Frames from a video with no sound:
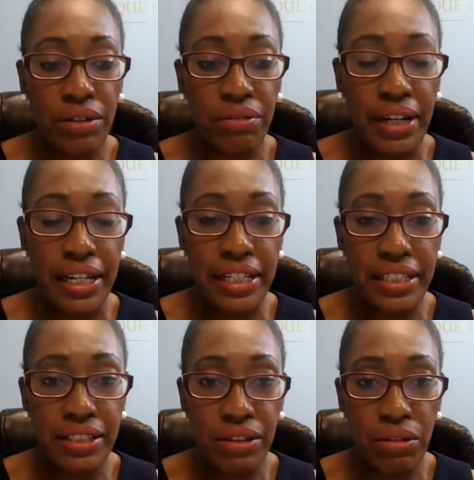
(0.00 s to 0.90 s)

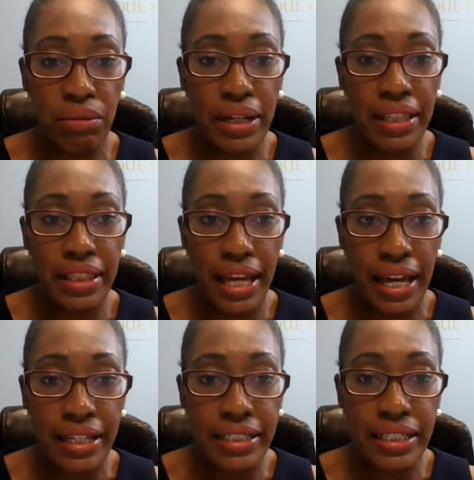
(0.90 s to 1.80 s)
right? So, with
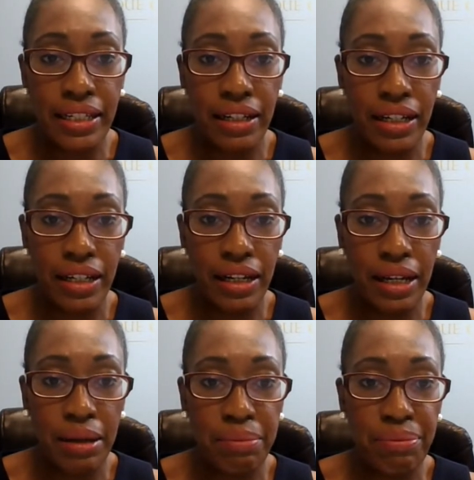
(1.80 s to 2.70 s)
that,
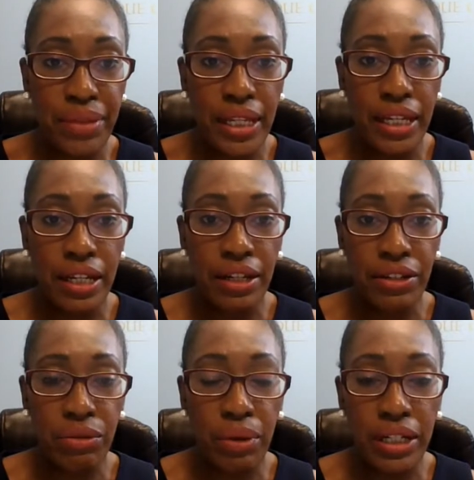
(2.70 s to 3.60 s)
um,
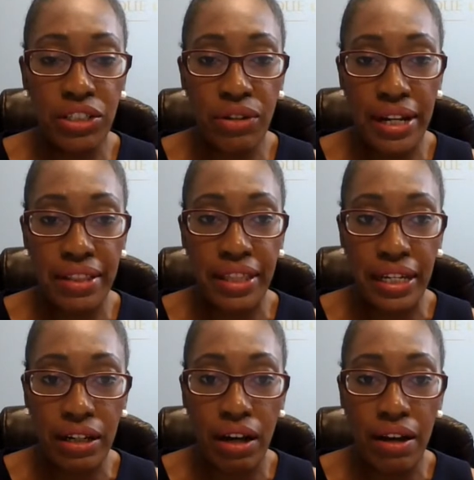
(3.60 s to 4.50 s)
you want to try to
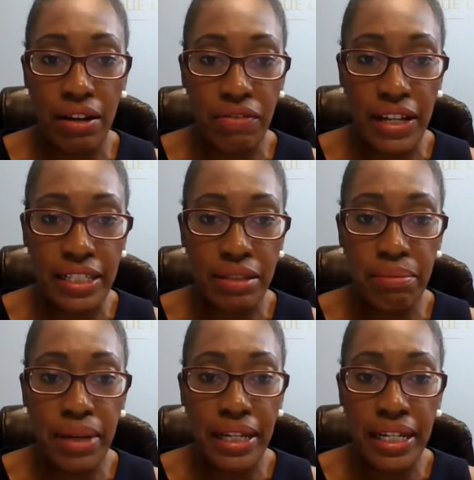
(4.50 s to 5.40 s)
think of as
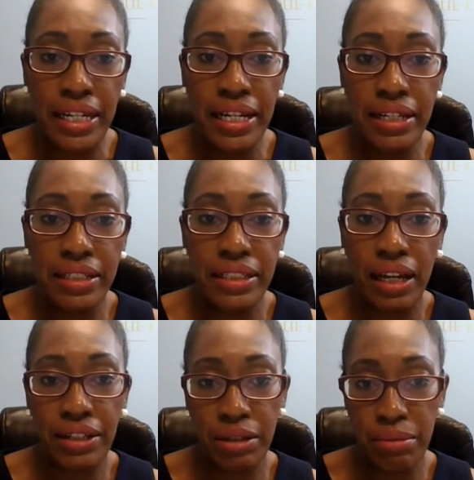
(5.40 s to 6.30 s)
many
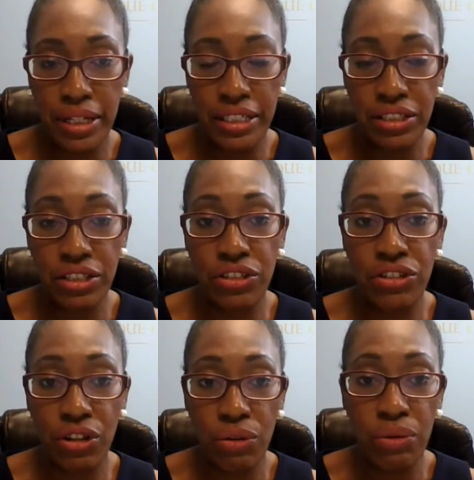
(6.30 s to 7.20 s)
documents to
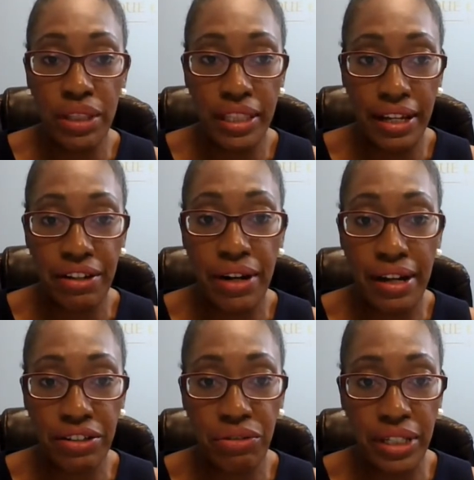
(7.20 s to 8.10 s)
show that you're
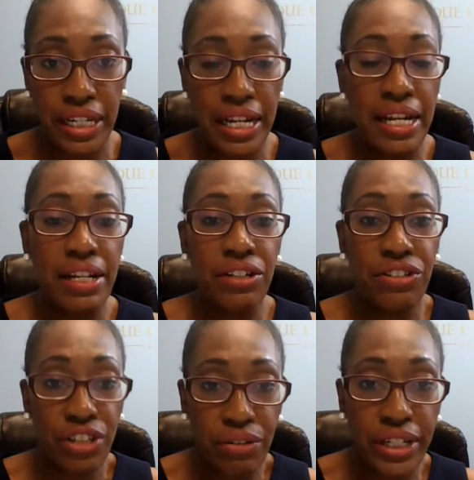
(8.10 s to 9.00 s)
actually
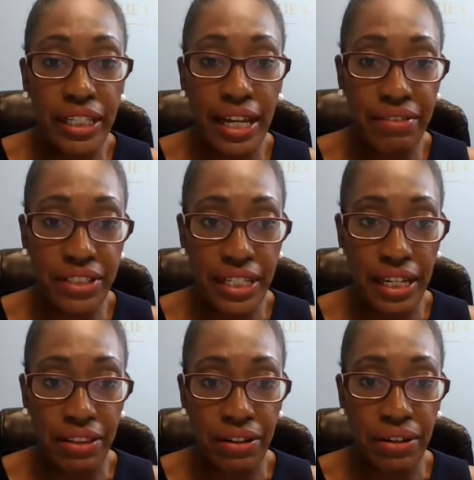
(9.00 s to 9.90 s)
sharing a life
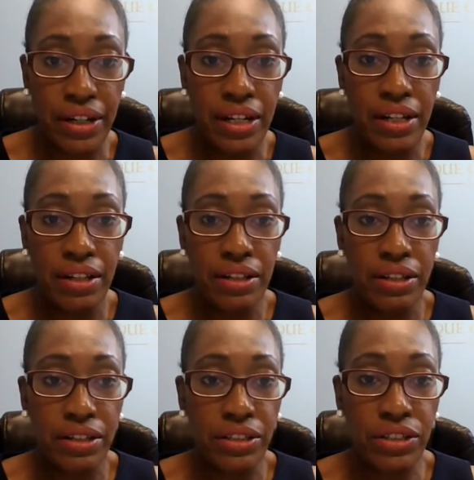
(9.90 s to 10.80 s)
together.
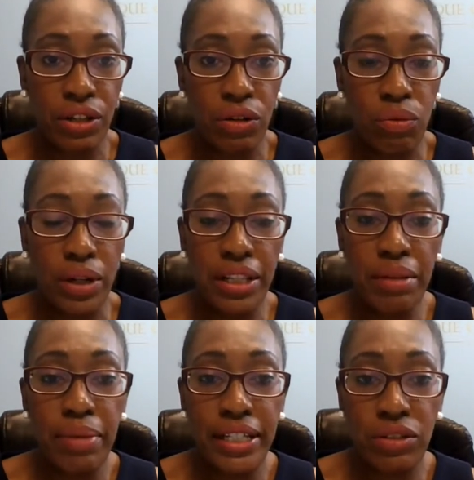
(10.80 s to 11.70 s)
So, one of
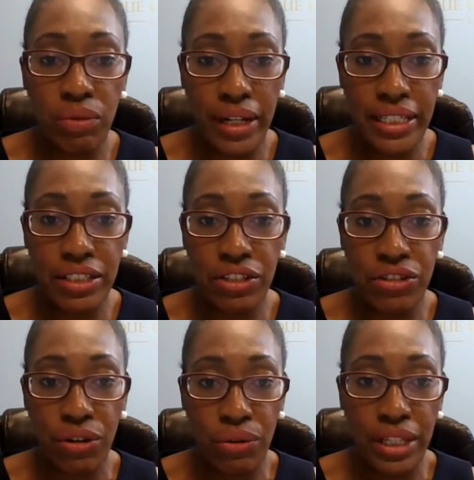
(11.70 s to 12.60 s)
the best ways to
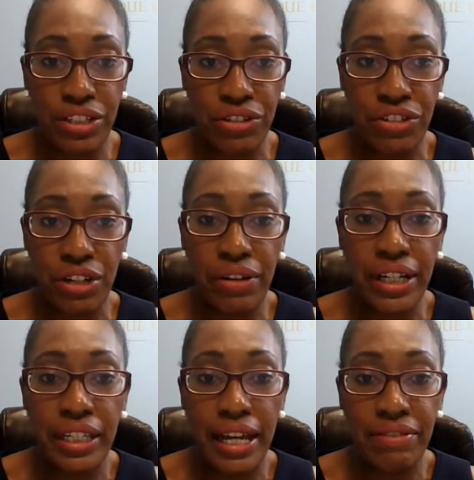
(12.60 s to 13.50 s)
show that you're sharing
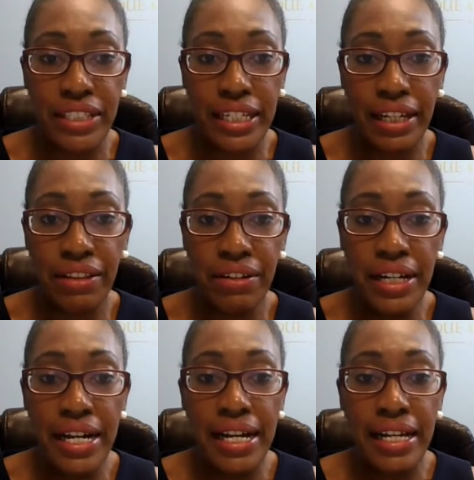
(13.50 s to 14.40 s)
a life together
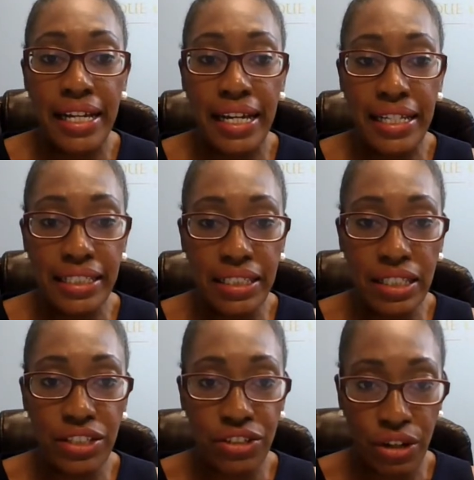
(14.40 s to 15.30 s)
is
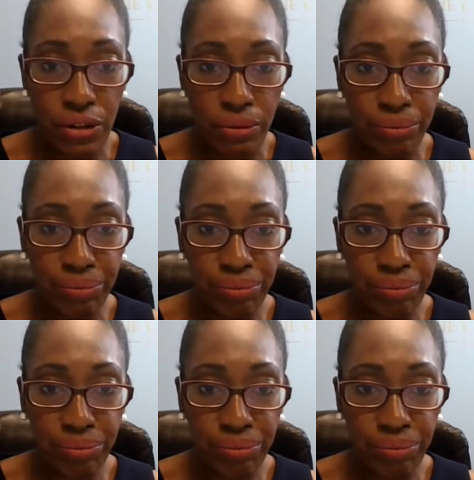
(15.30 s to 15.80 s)
to show